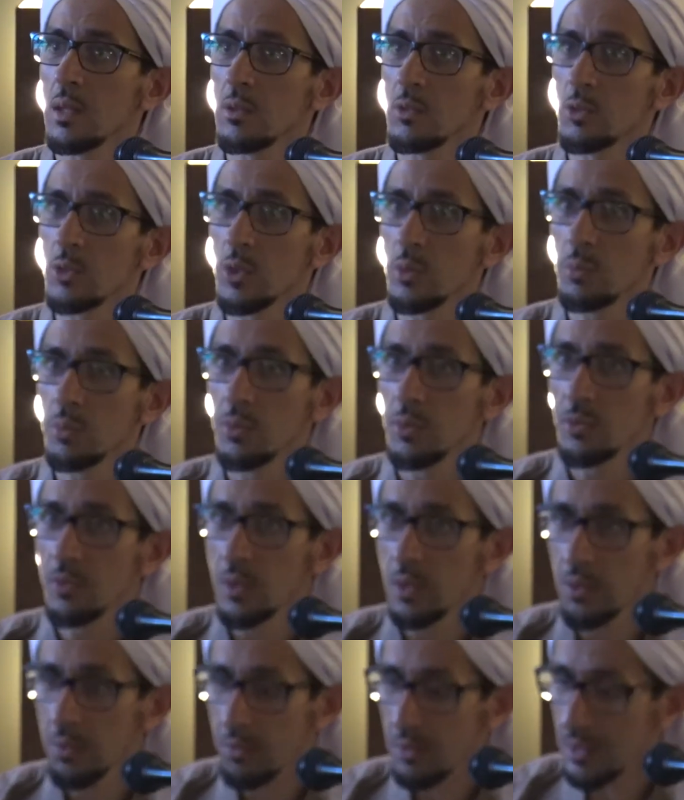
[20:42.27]
drop the
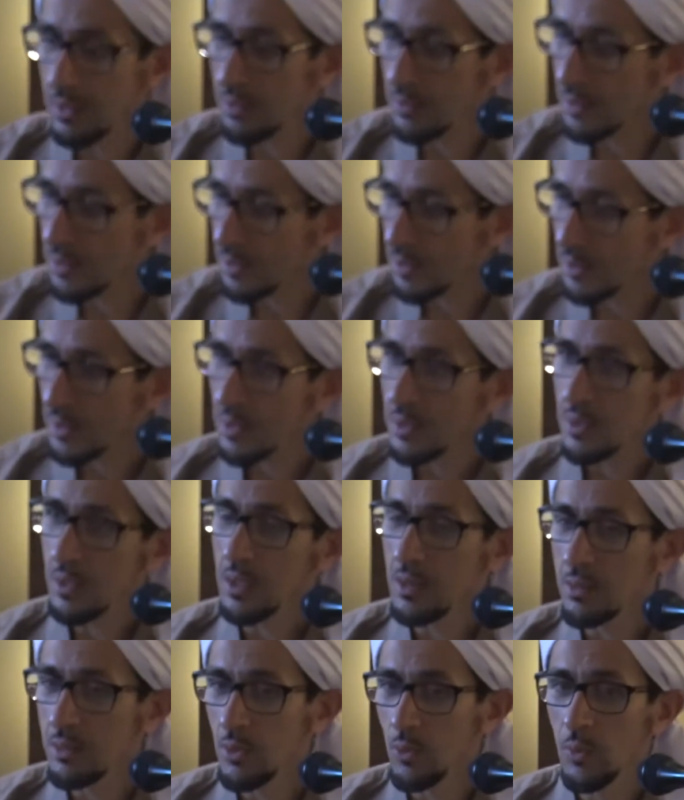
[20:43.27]
filth in
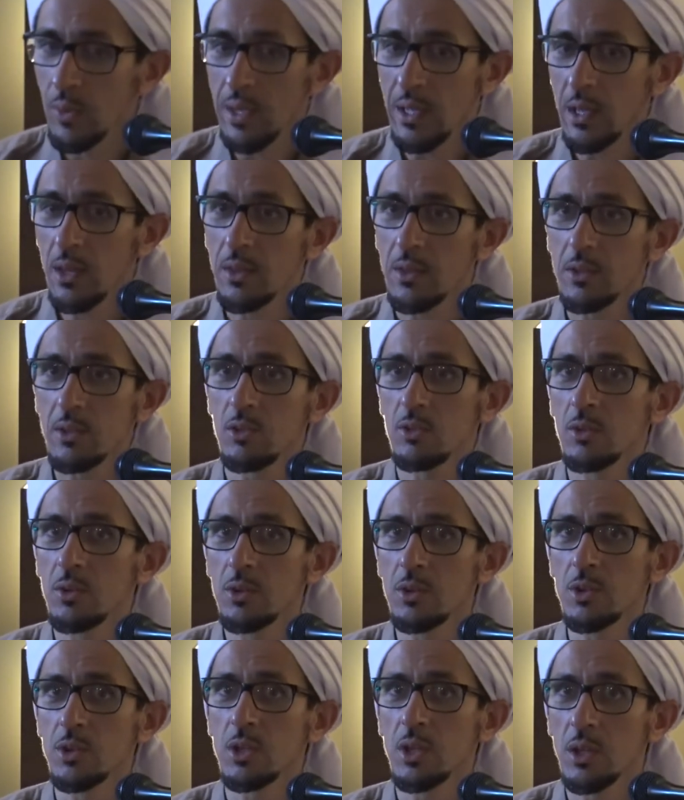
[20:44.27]
the well that is
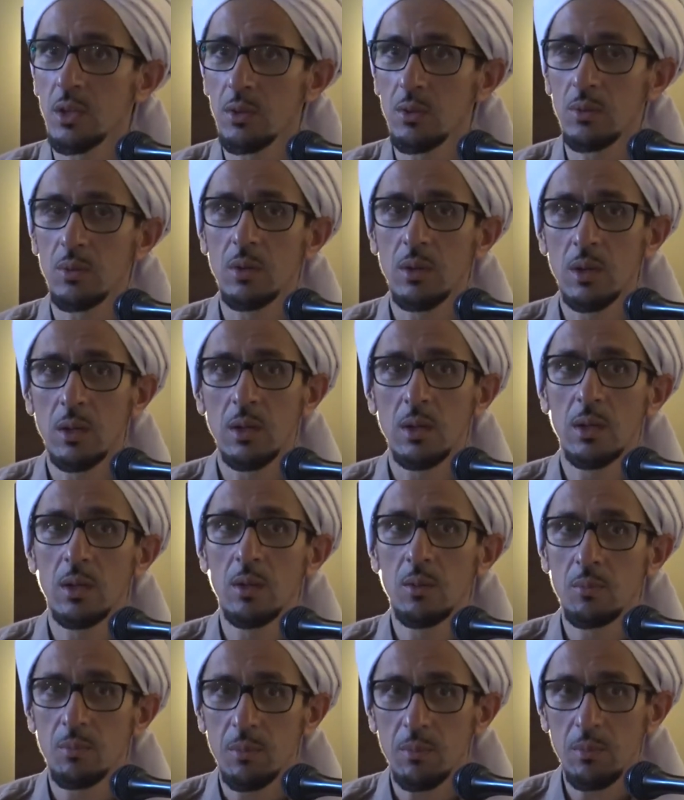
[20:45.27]
nourishing you.
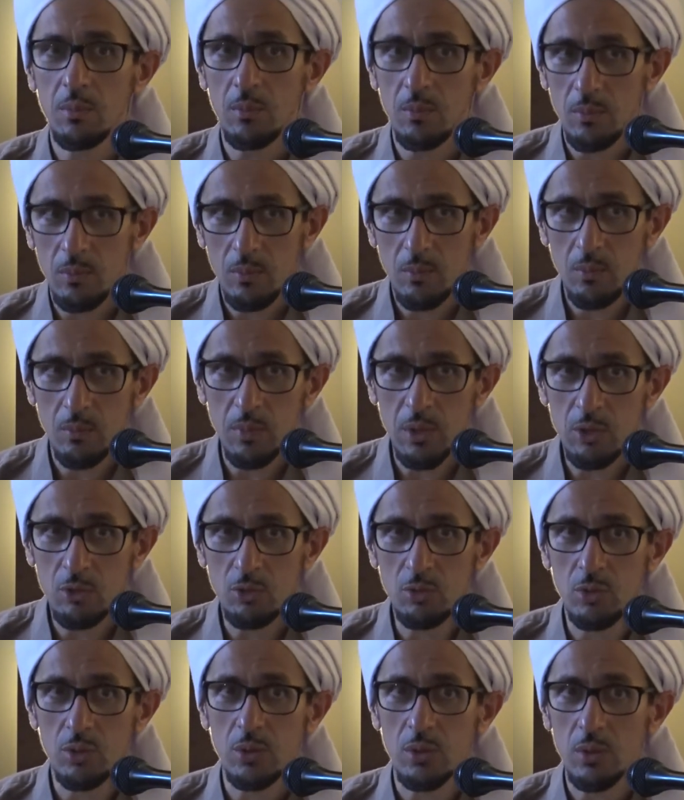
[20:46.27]
Be
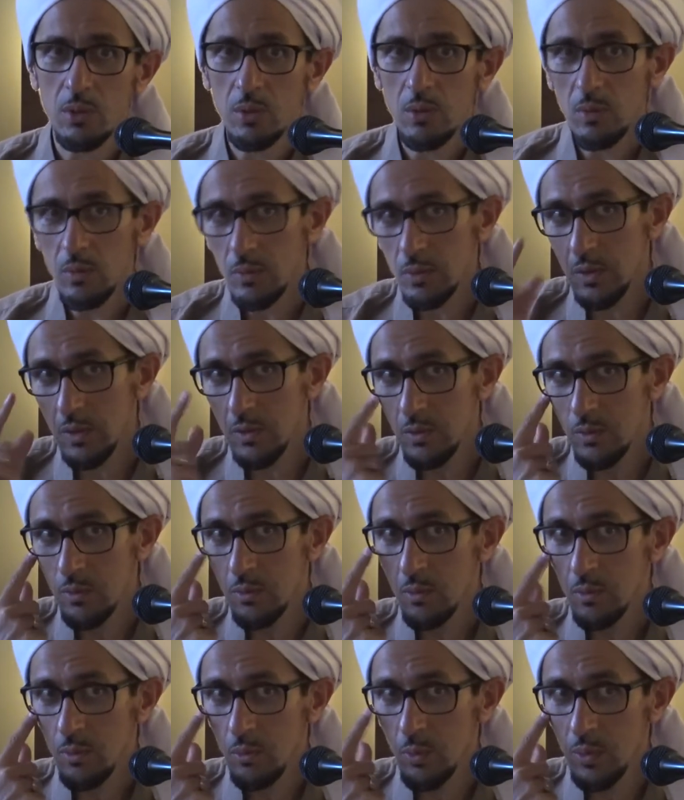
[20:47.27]
sure, just
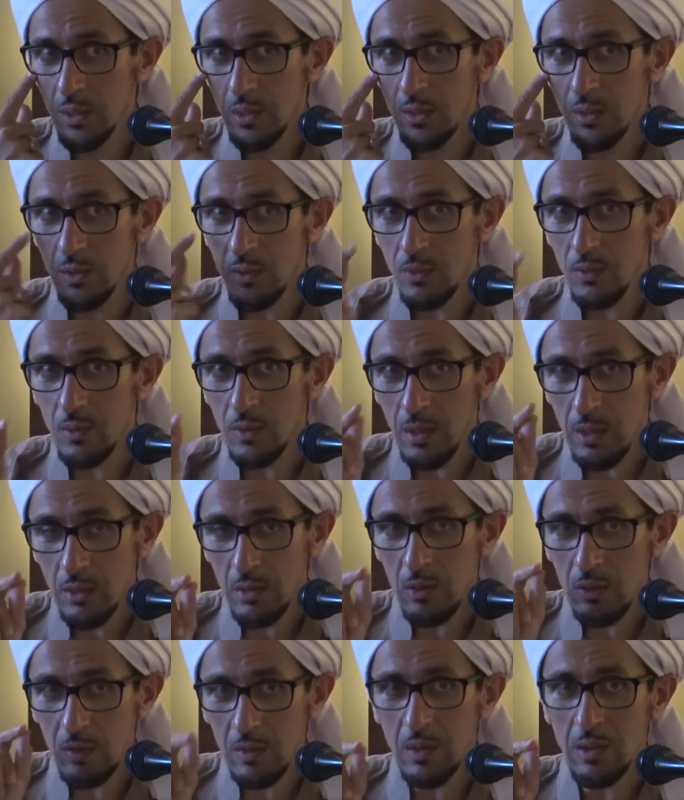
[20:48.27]
witness
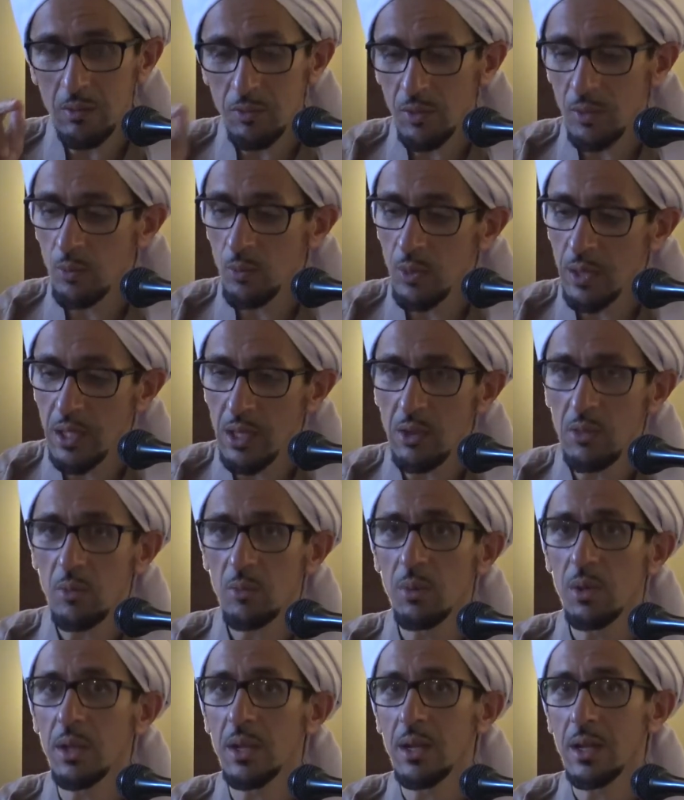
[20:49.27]
and see from where the
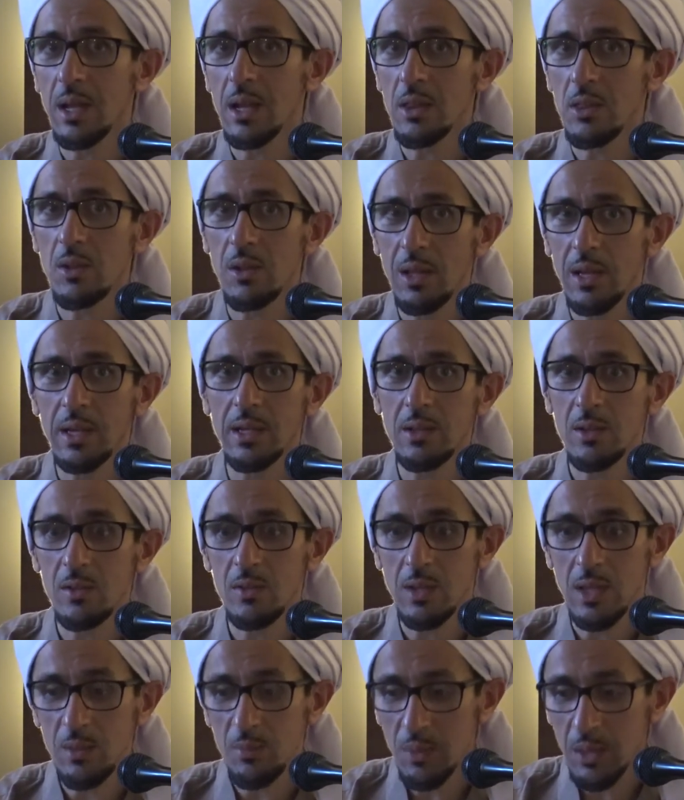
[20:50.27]
barakah and the light
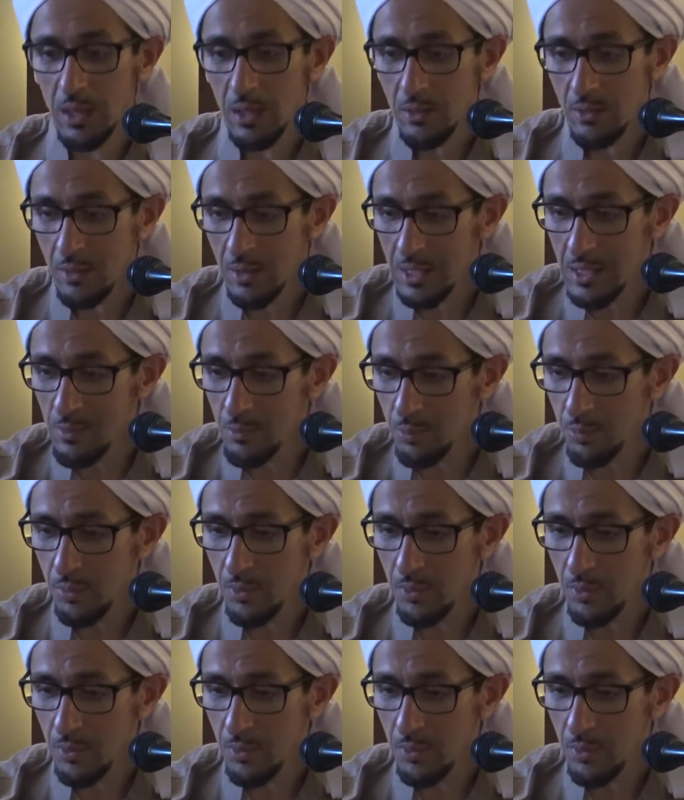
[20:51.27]
is coming, and keep